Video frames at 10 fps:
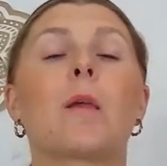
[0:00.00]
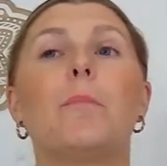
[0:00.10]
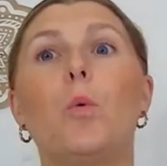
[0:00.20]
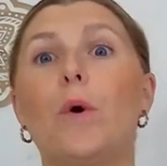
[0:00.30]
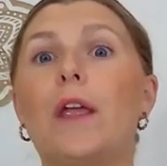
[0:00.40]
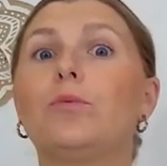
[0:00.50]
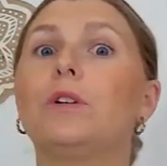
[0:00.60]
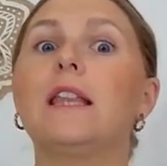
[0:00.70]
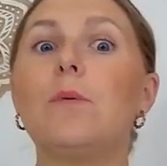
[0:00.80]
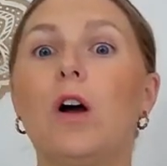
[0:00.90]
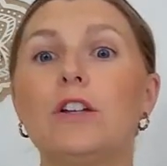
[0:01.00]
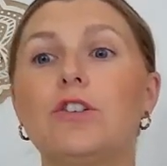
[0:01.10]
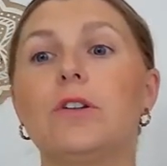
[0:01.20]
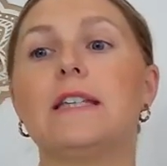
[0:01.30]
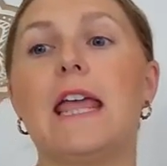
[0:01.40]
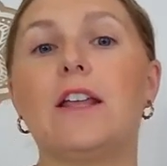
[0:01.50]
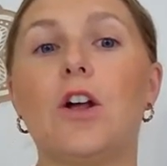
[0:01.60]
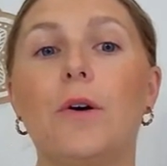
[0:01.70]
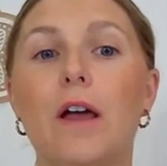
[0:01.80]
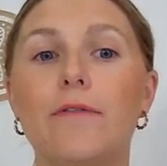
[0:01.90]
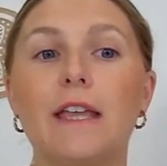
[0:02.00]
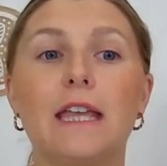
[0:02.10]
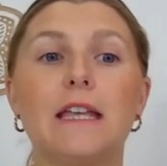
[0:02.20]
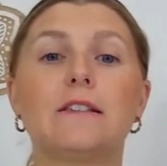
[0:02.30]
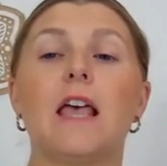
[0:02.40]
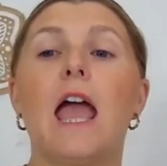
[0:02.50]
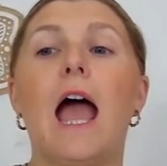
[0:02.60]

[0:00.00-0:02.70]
But what I really want you to take note of is